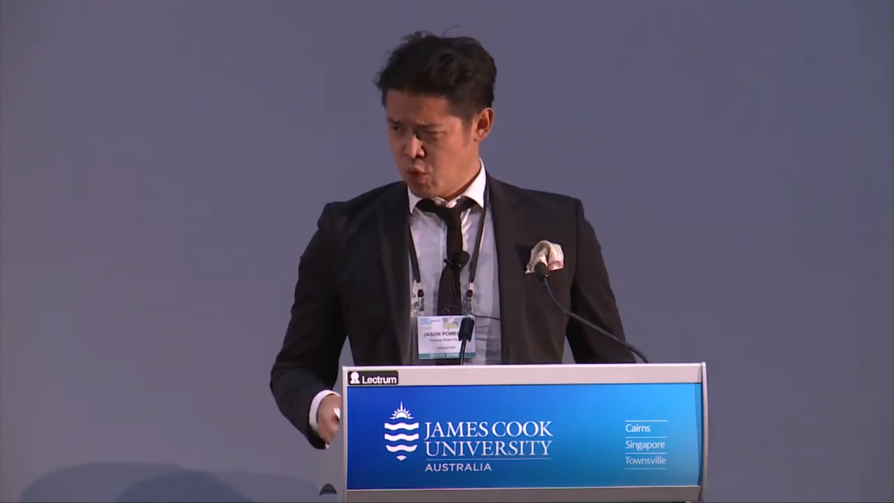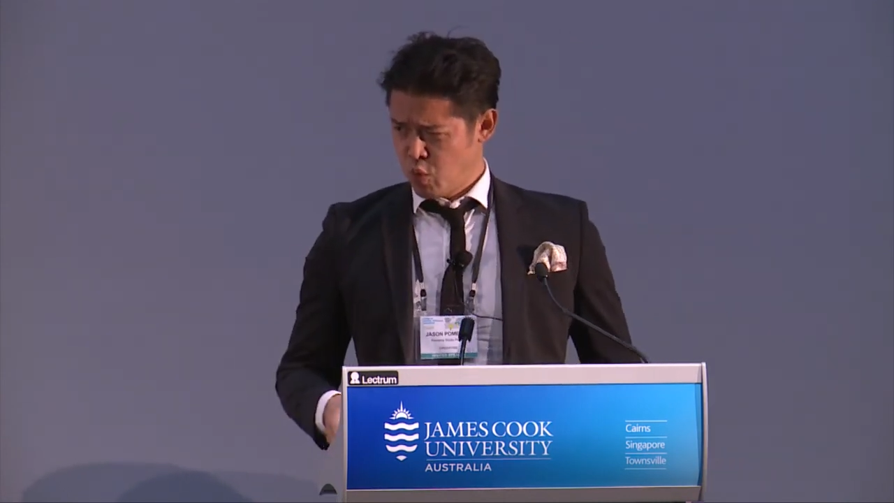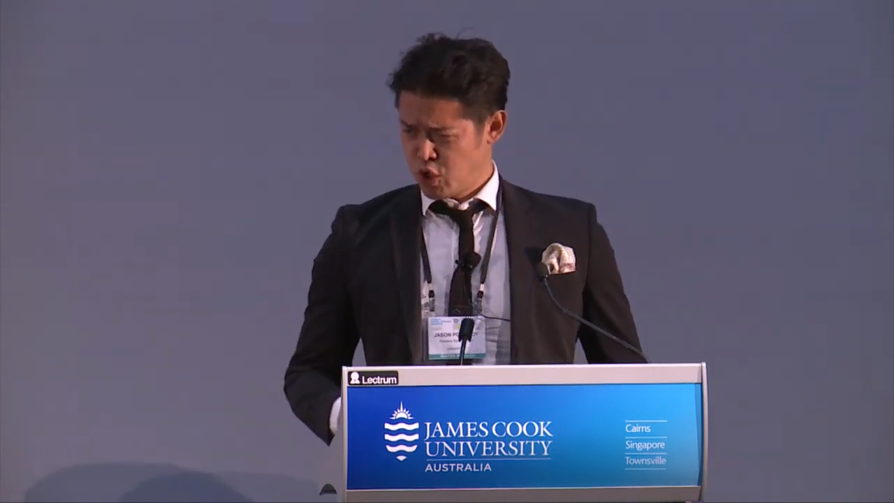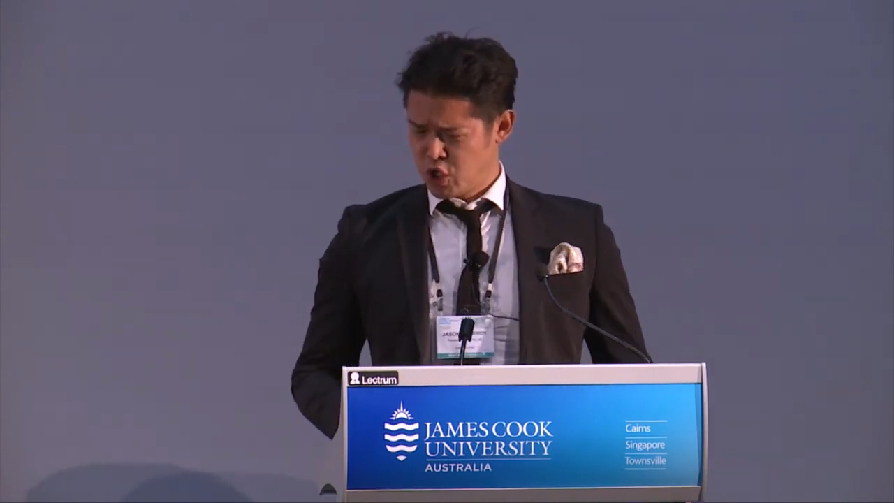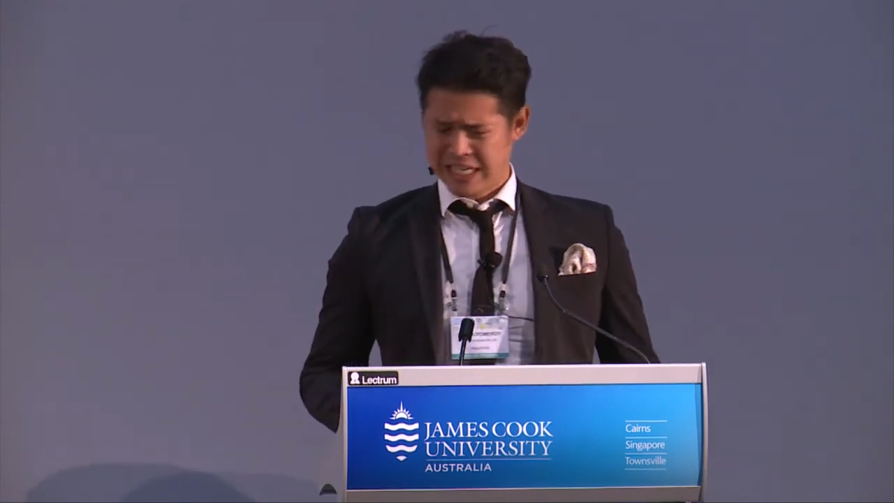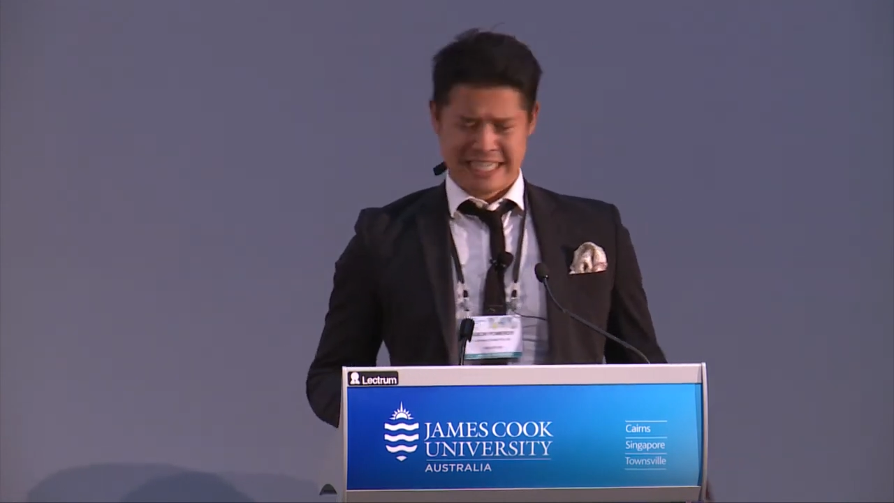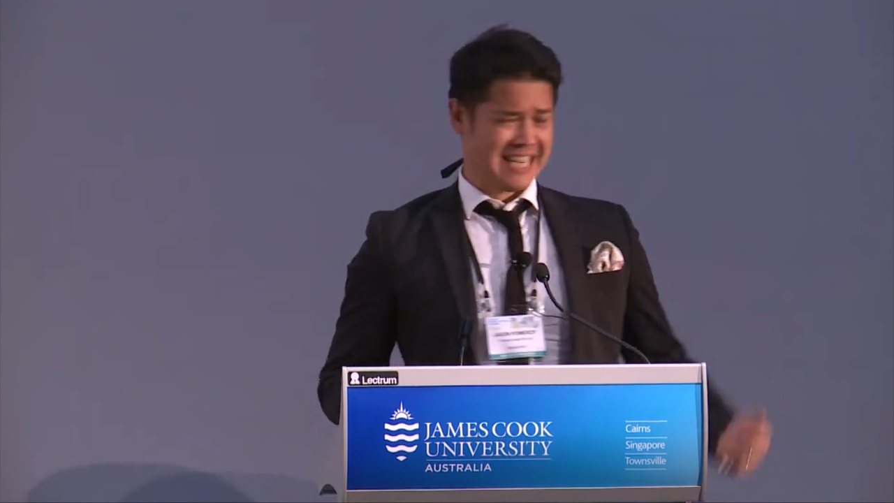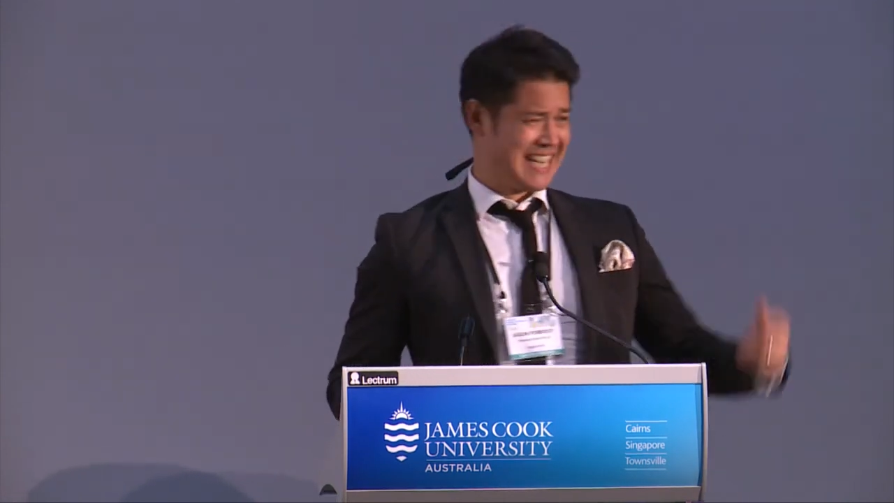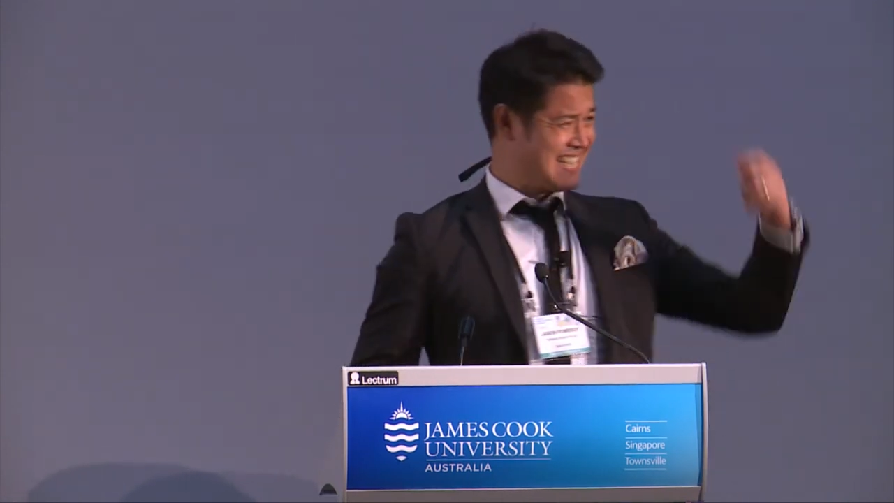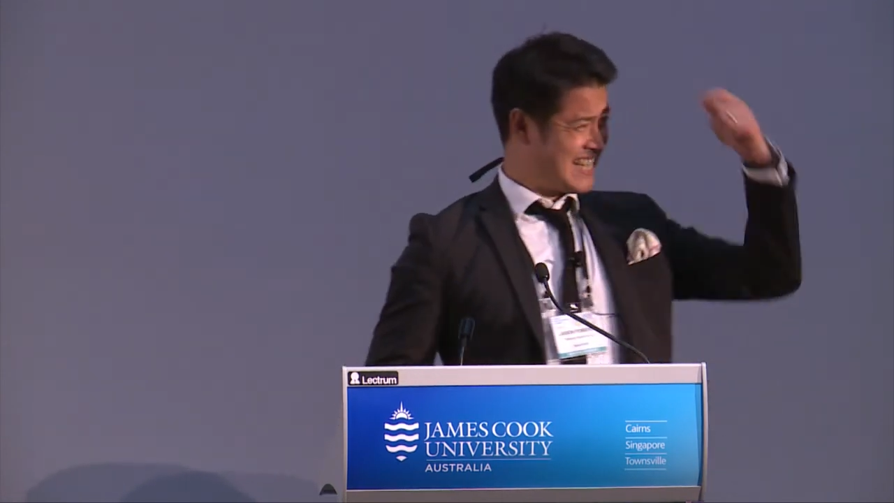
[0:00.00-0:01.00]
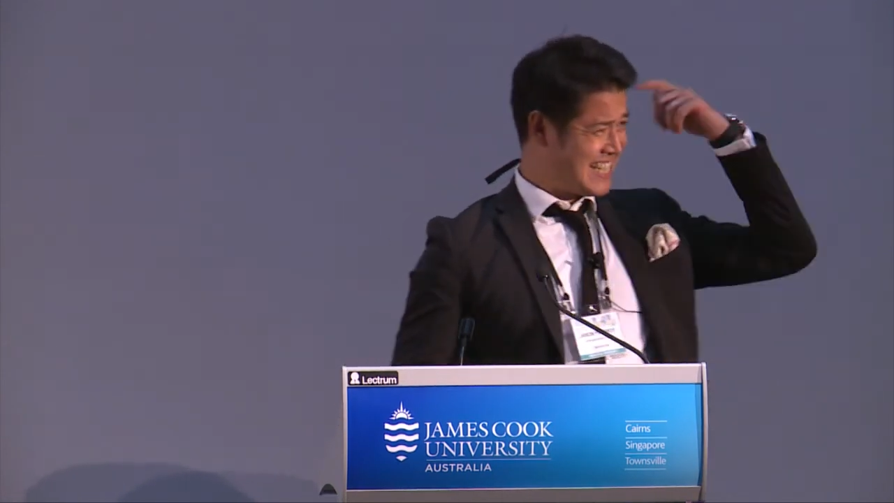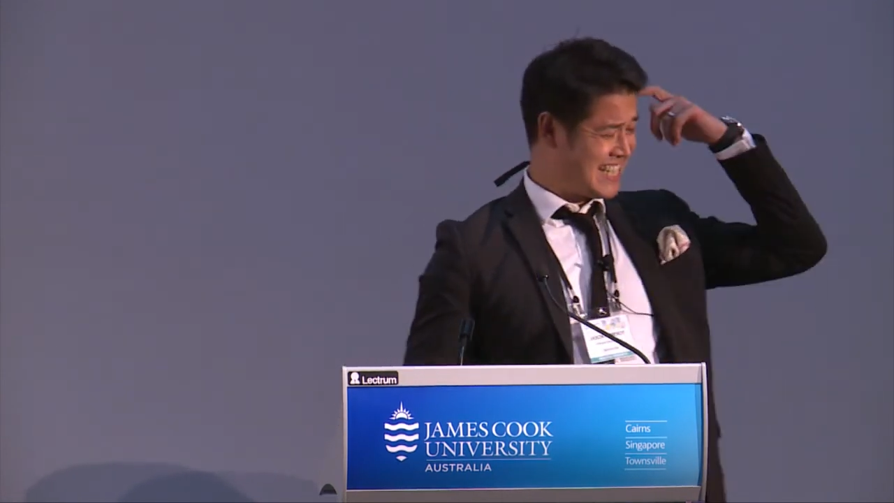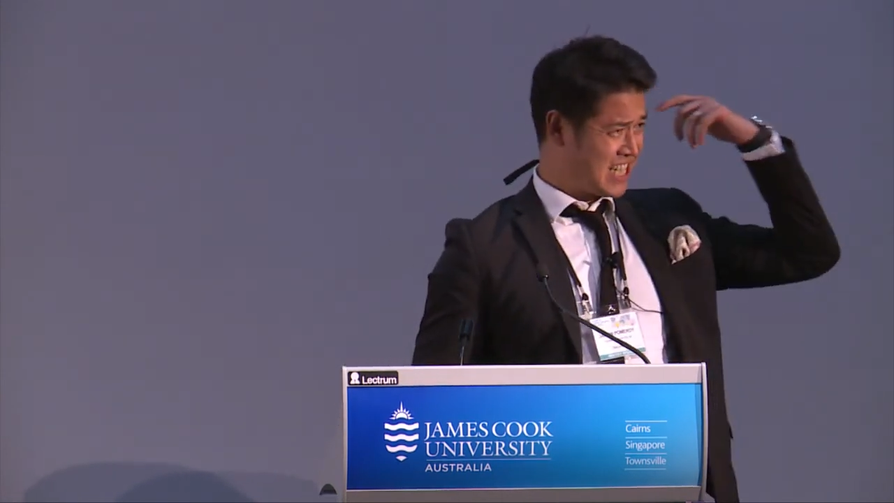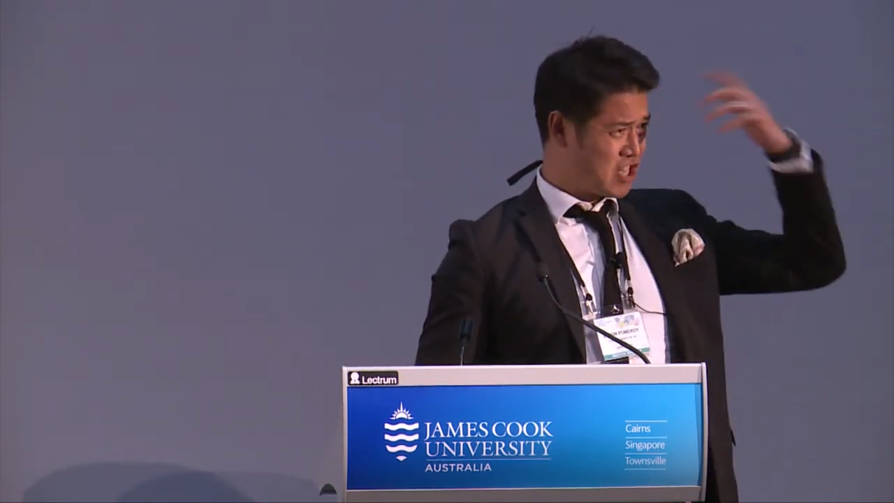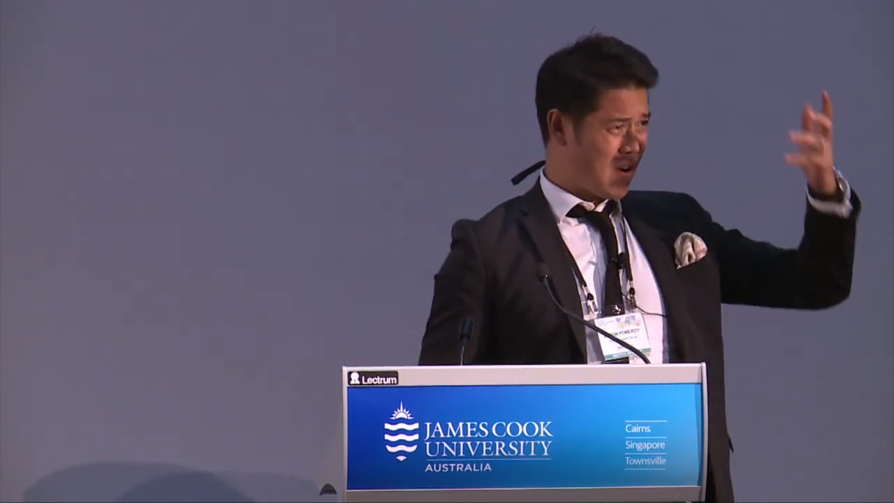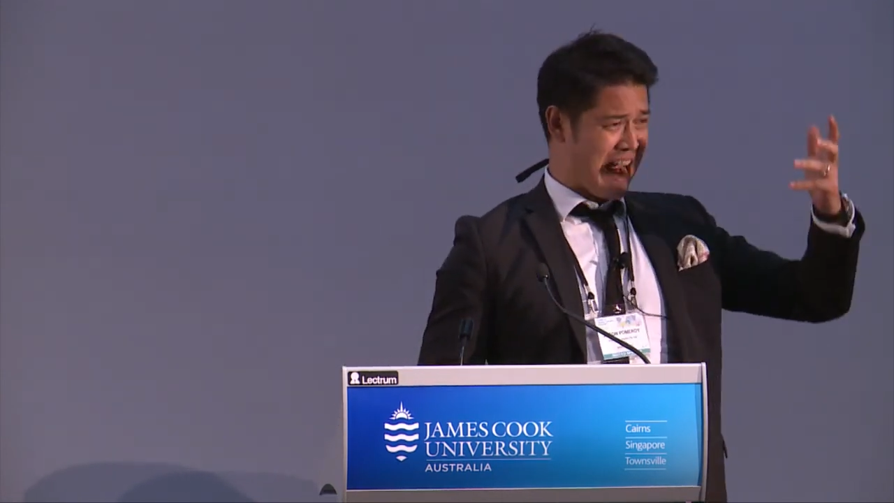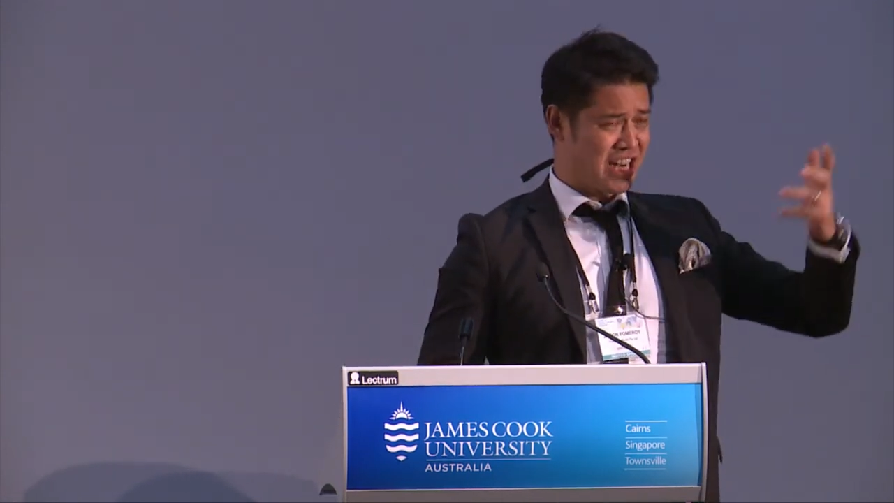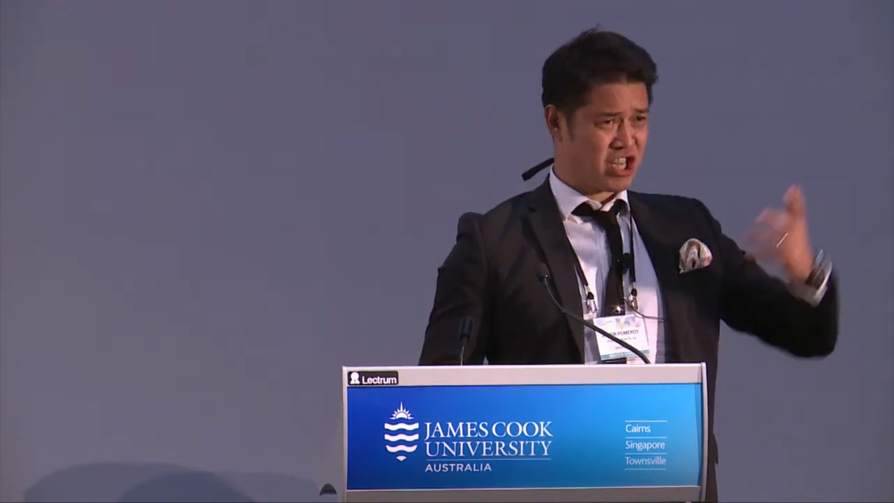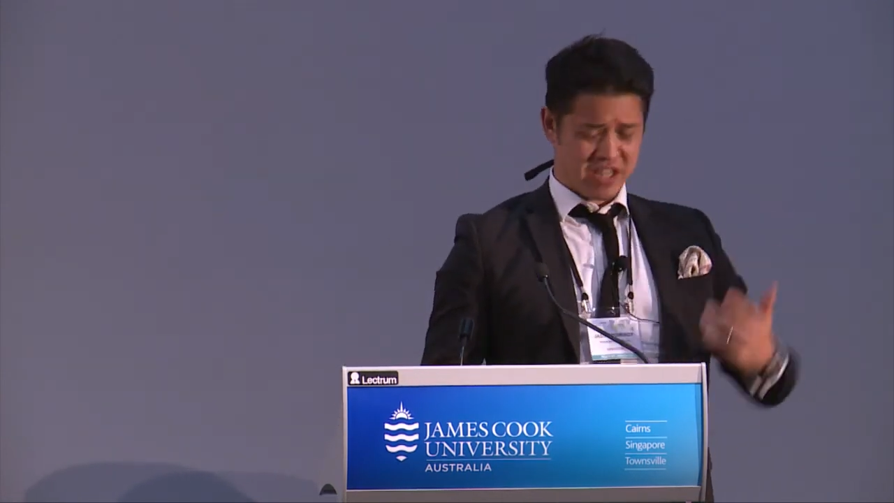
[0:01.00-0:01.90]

what should I say? It's the scratch